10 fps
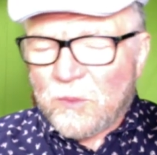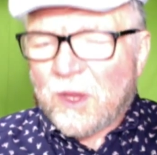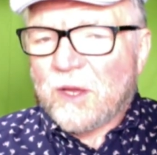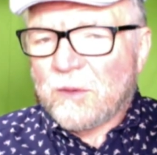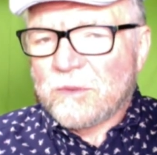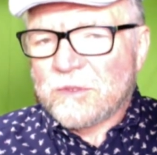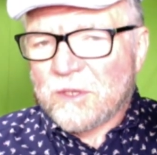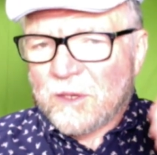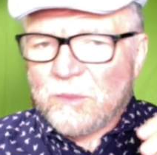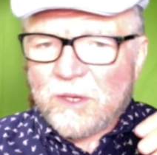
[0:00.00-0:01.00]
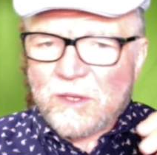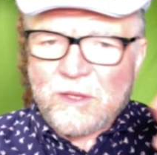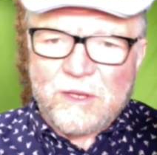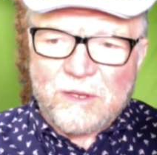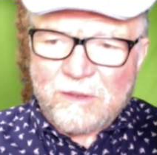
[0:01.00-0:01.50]
Omega was going to be
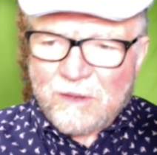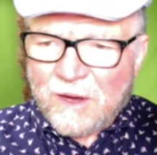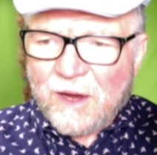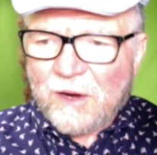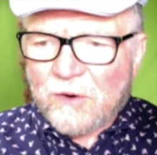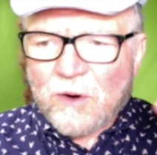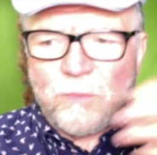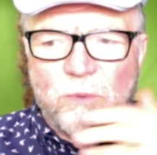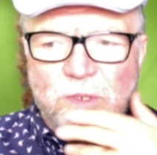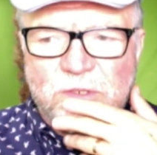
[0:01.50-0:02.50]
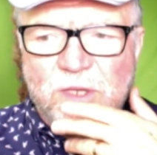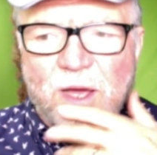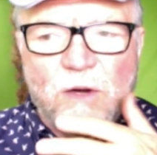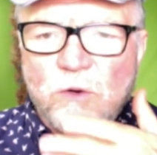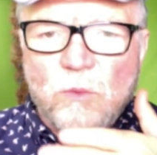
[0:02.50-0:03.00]
the higher-up one. So
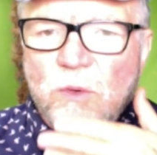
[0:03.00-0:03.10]
I don't know